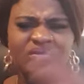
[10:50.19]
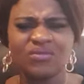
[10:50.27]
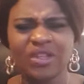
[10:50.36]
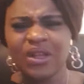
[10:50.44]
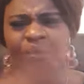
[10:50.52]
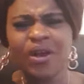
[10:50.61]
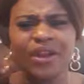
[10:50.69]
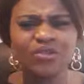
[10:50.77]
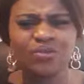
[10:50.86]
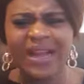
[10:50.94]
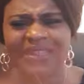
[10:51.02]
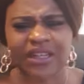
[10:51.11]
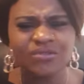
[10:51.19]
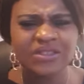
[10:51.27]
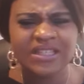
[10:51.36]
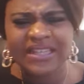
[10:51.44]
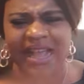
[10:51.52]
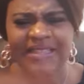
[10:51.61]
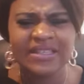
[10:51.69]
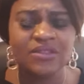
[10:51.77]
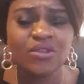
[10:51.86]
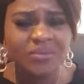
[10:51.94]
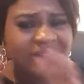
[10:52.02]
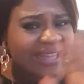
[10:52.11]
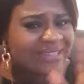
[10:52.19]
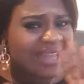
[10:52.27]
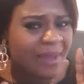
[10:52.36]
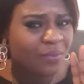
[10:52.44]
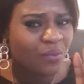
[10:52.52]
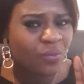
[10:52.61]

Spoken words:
so they worry you. Why they do this kind of thing? Not that type.